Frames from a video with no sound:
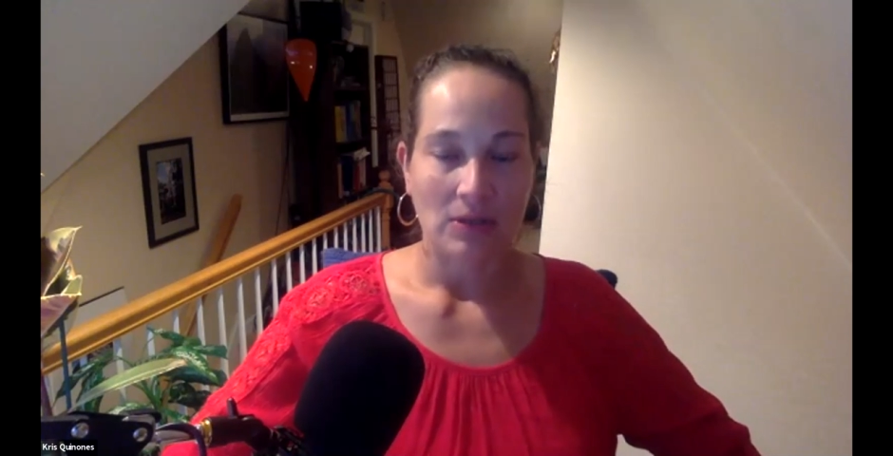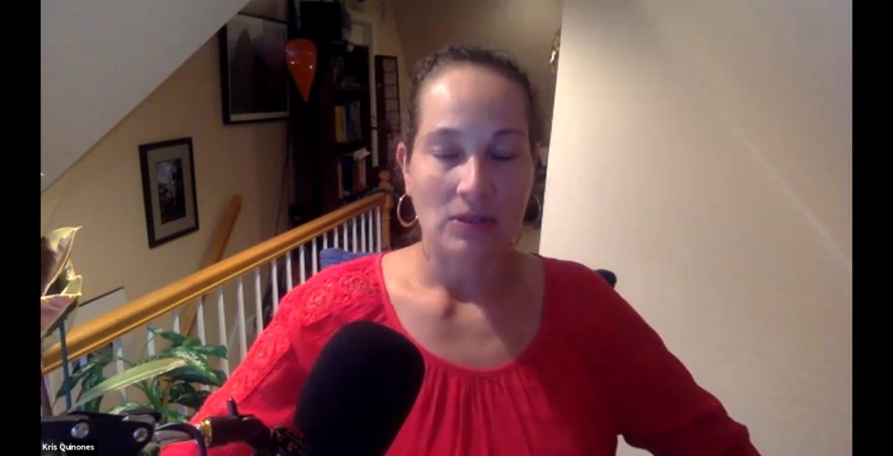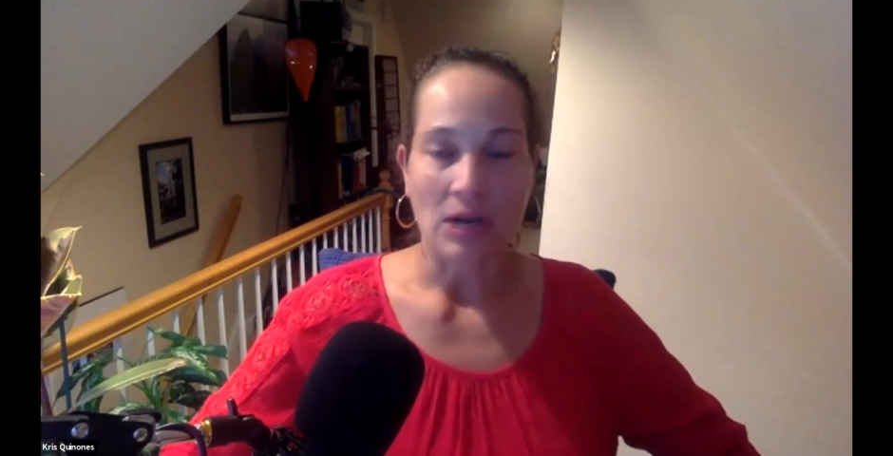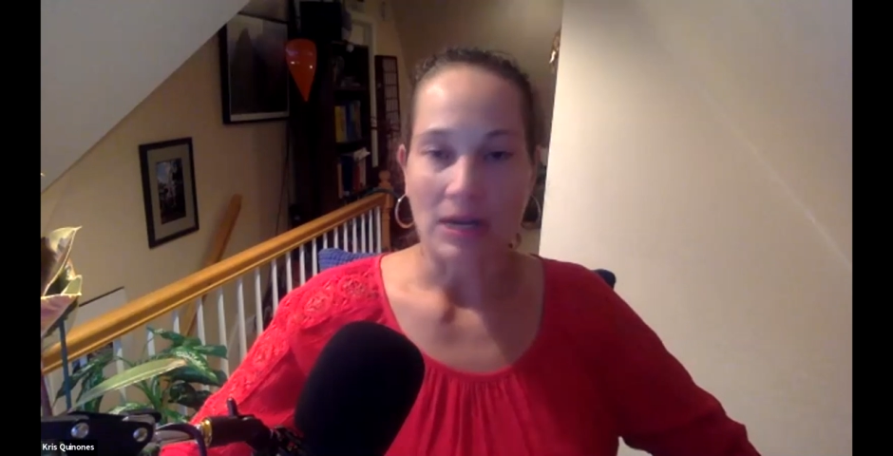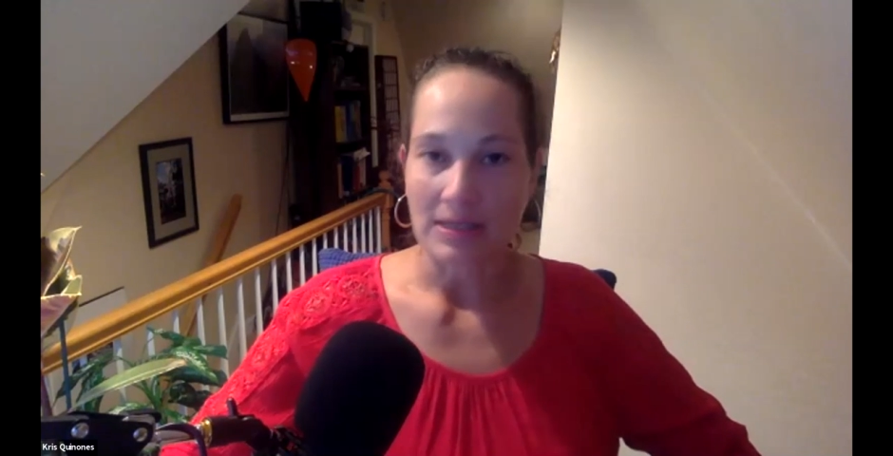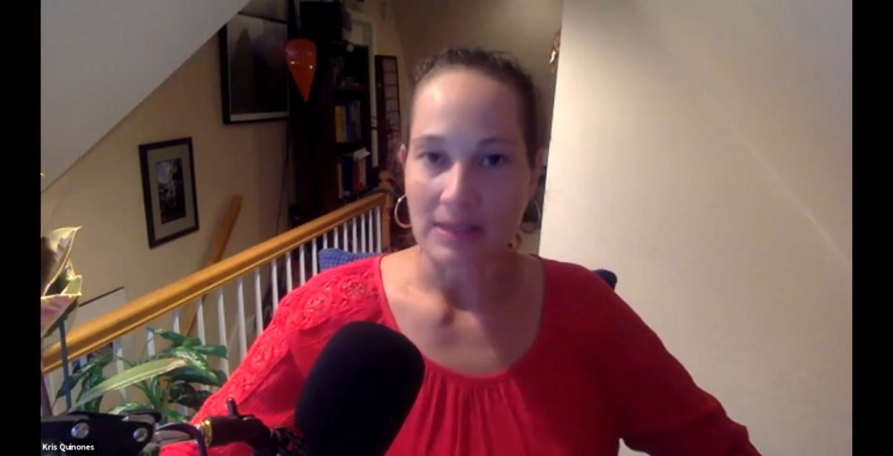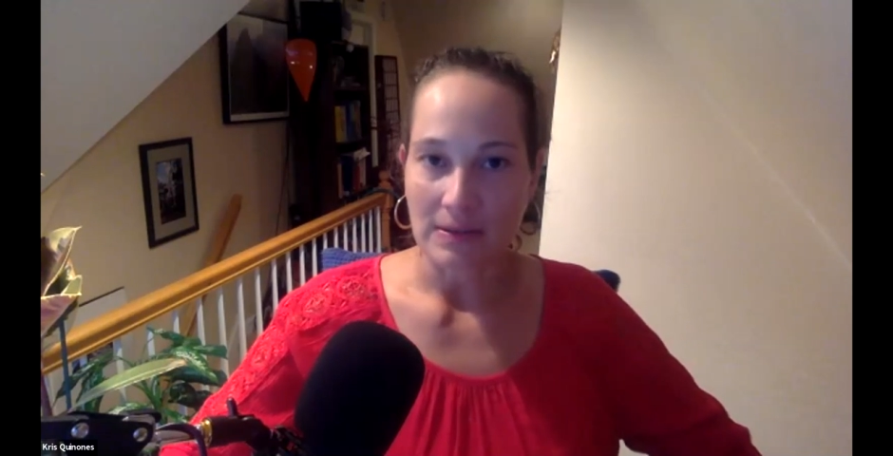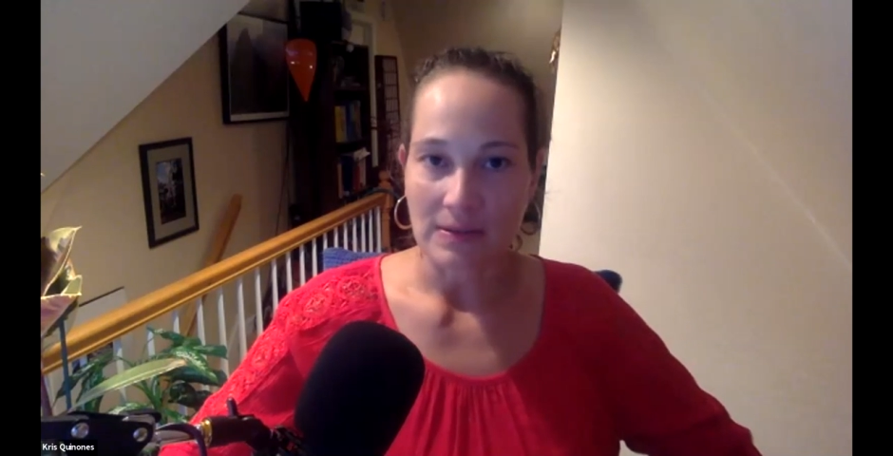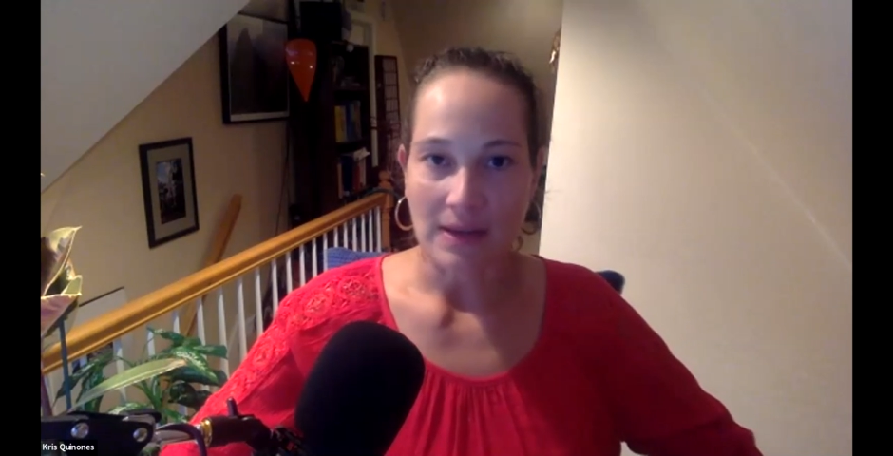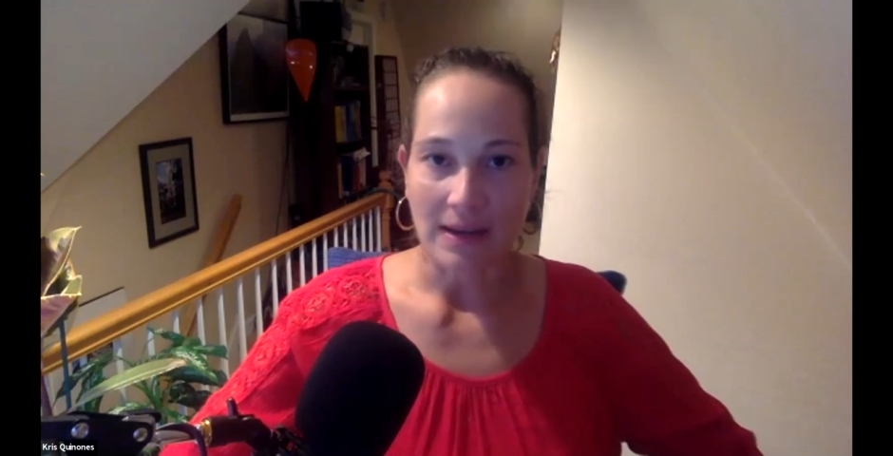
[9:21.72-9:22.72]

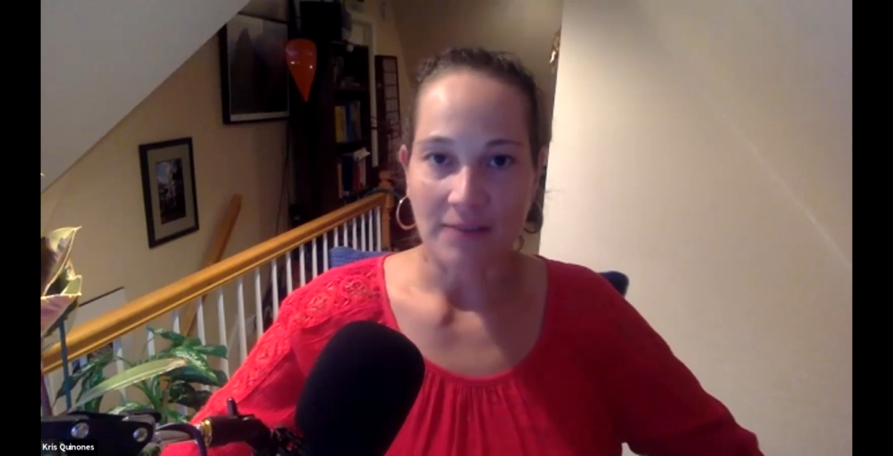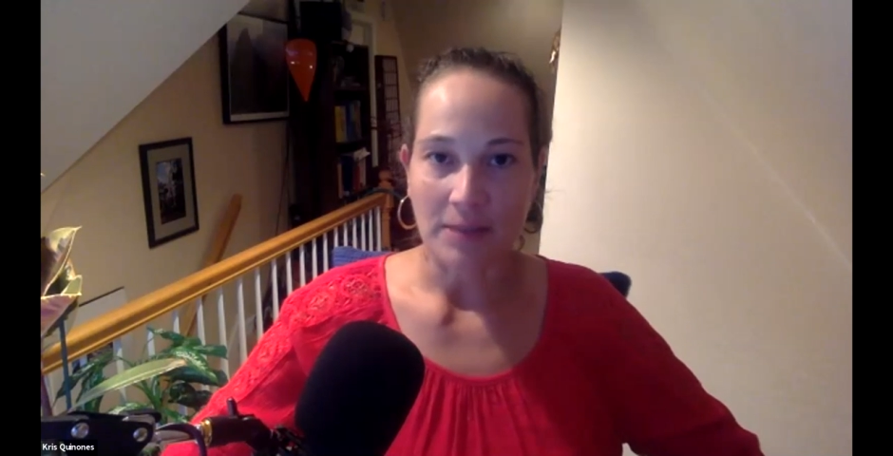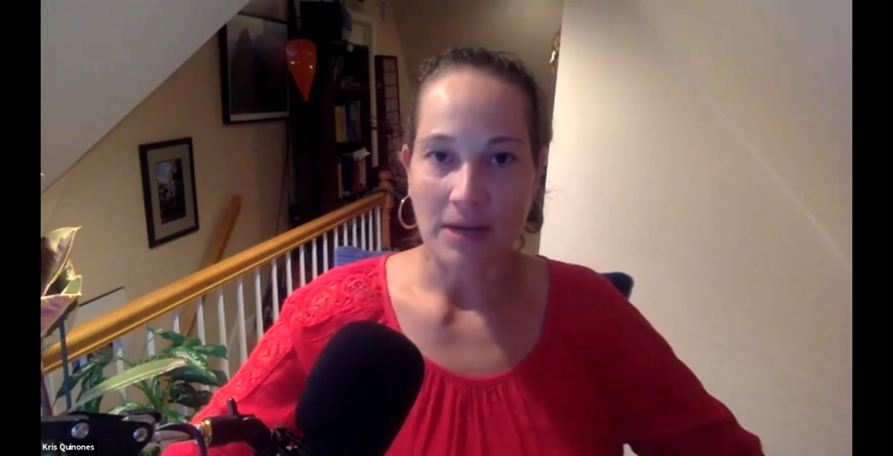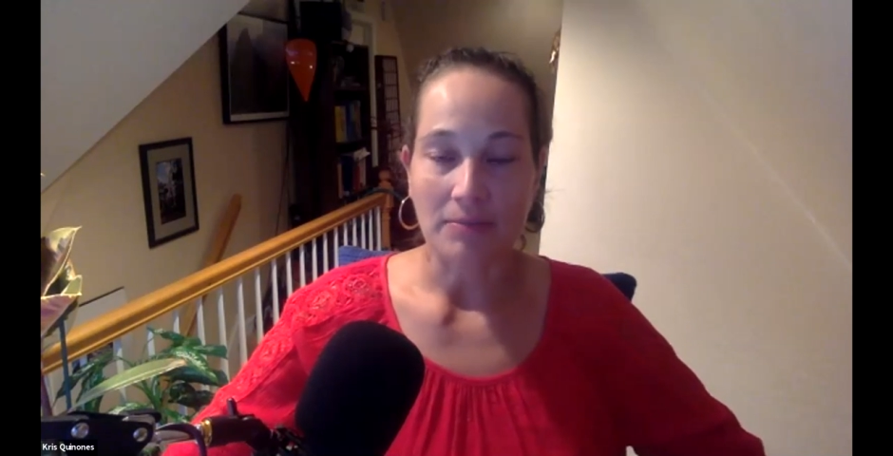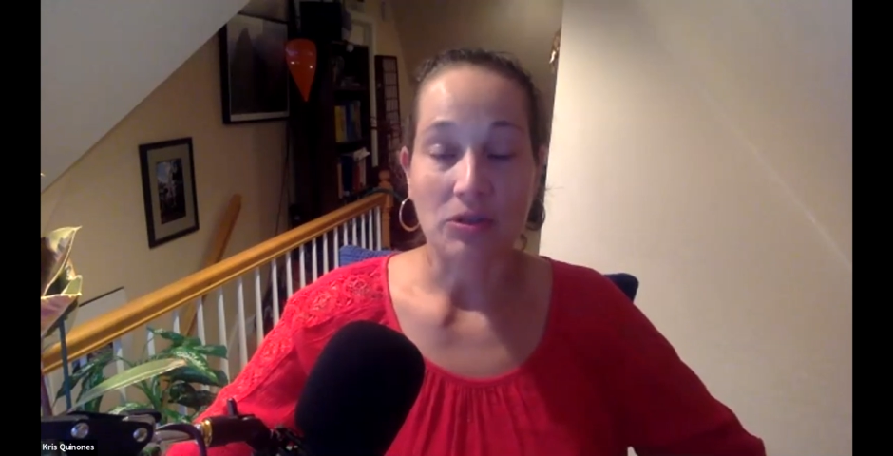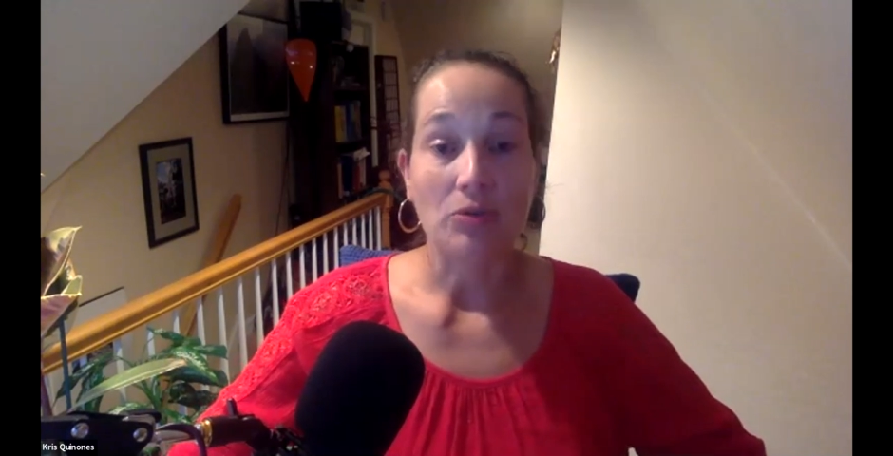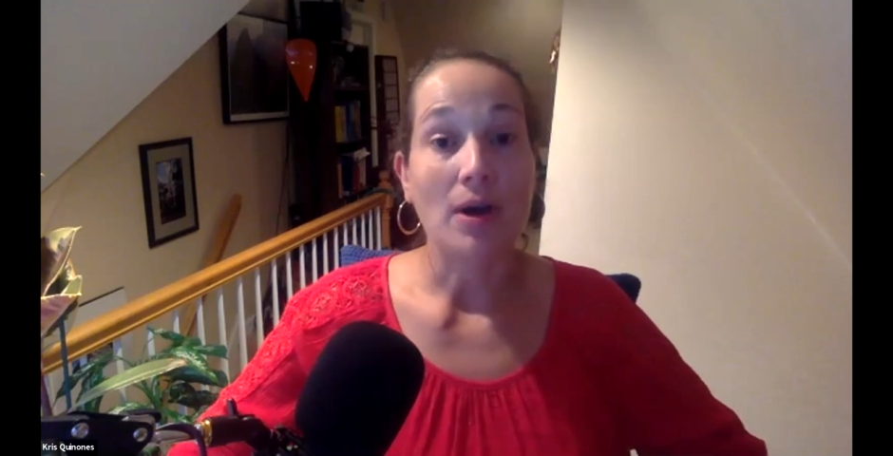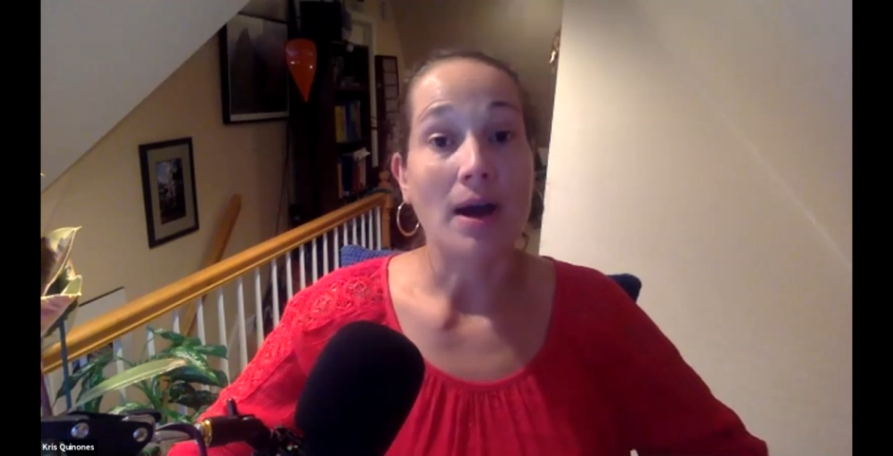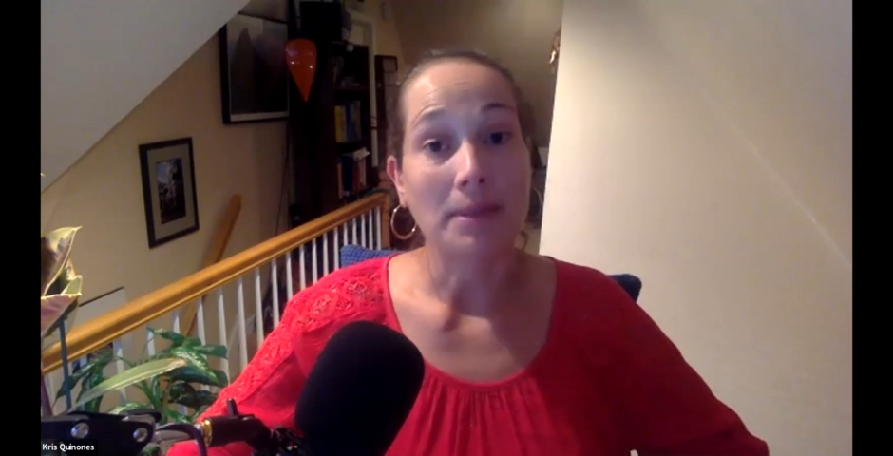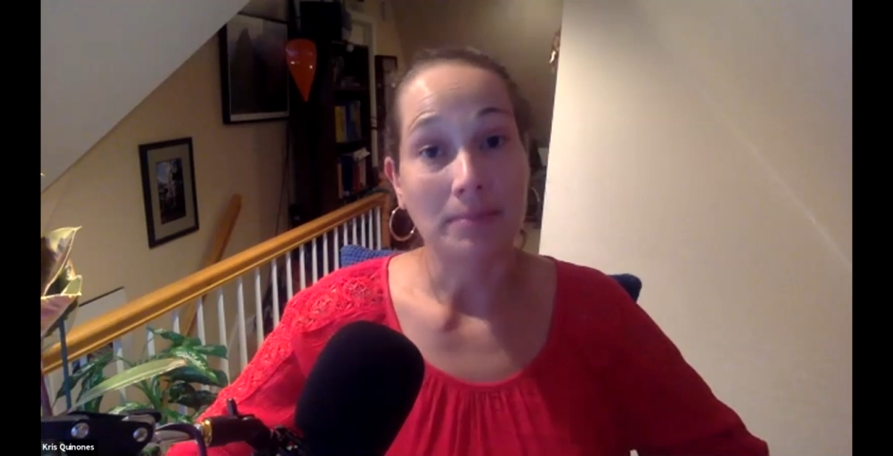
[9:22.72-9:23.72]
toxins that have become so
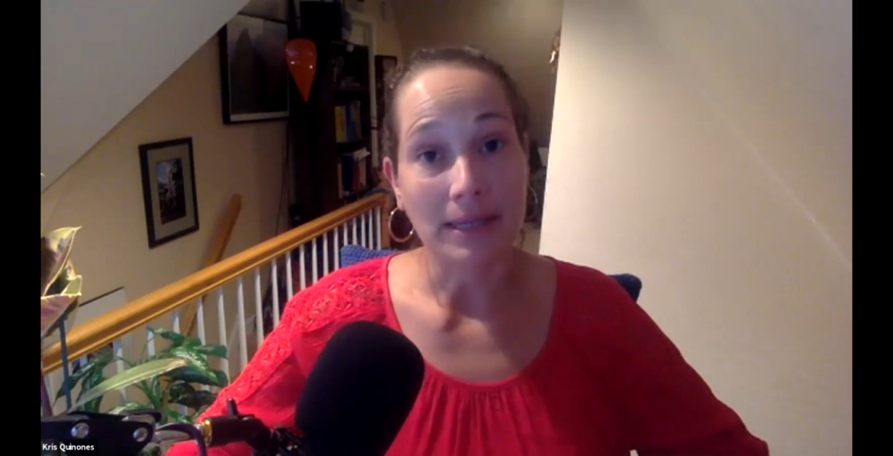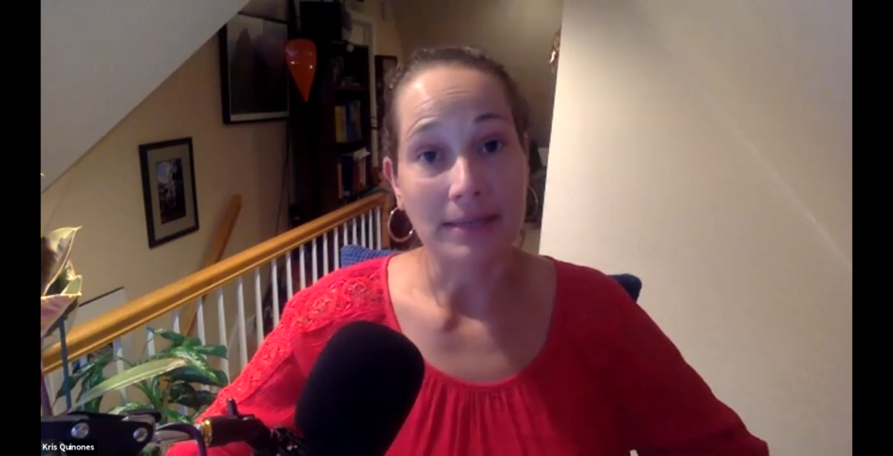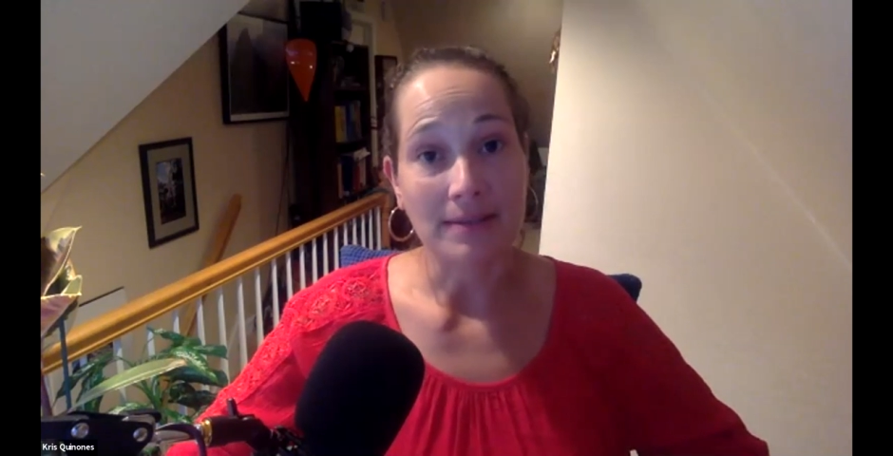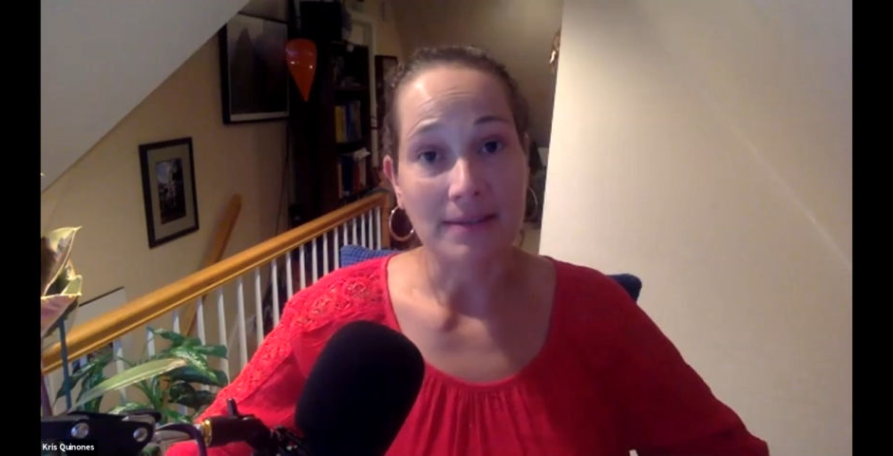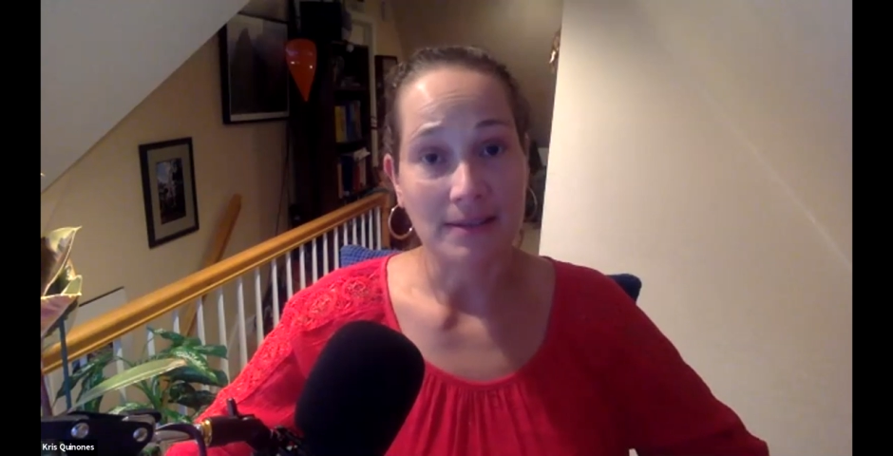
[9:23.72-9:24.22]
commonplace,